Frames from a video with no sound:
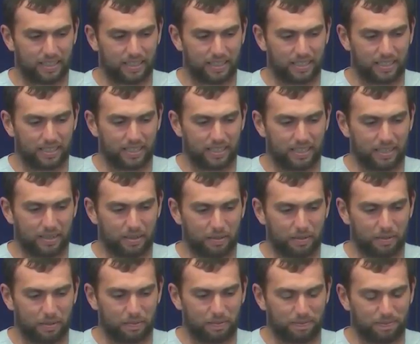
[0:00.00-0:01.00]

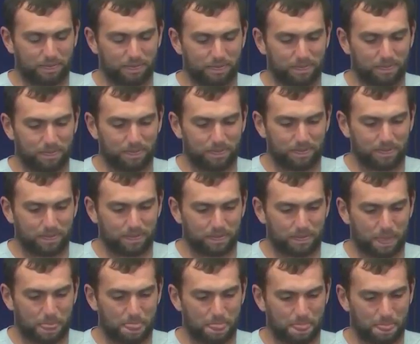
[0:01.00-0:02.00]

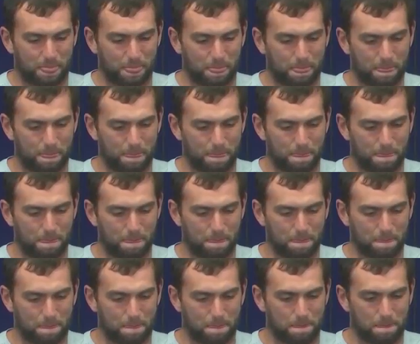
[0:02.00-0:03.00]

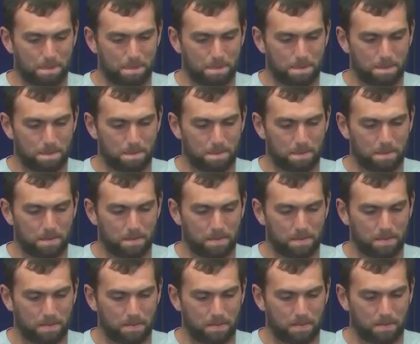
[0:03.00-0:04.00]

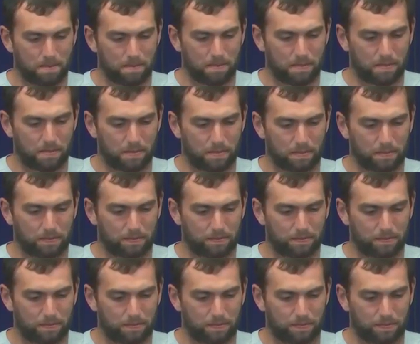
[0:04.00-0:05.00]

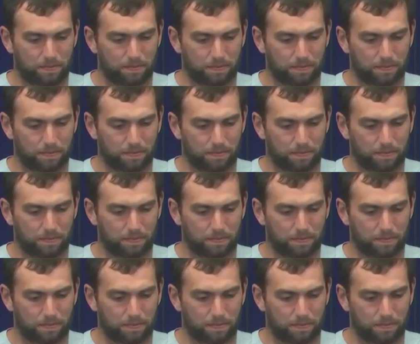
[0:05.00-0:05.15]
[no speech]